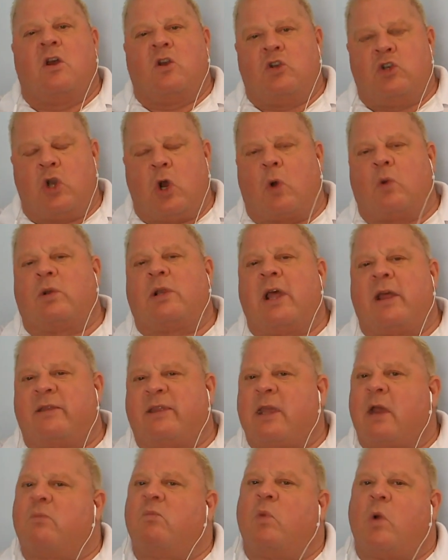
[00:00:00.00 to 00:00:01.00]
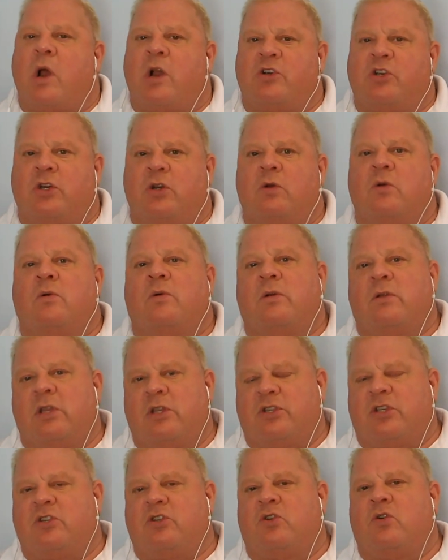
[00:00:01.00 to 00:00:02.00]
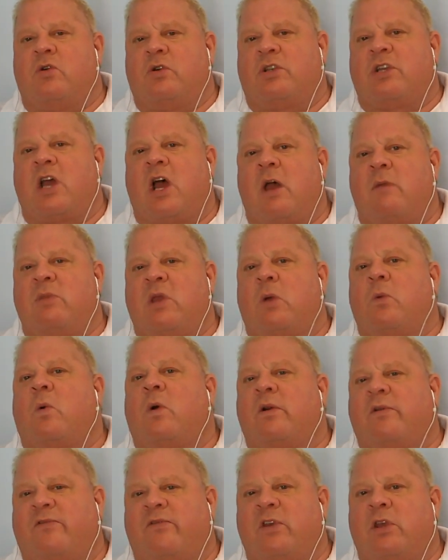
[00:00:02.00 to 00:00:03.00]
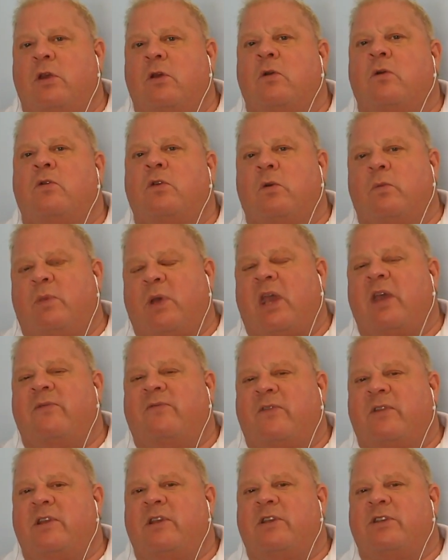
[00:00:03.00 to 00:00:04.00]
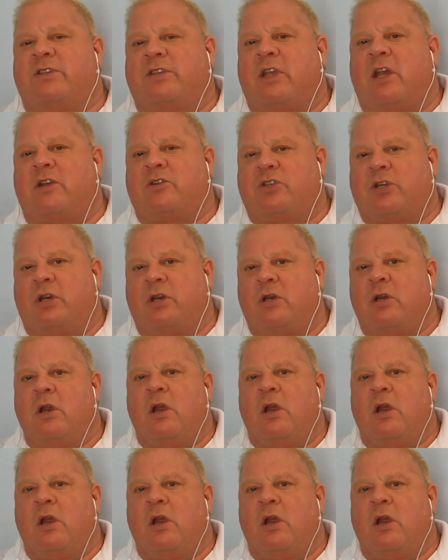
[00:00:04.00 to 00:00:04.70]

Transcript: Don't let them rush you. This is your time. They work for you. You paid for this session.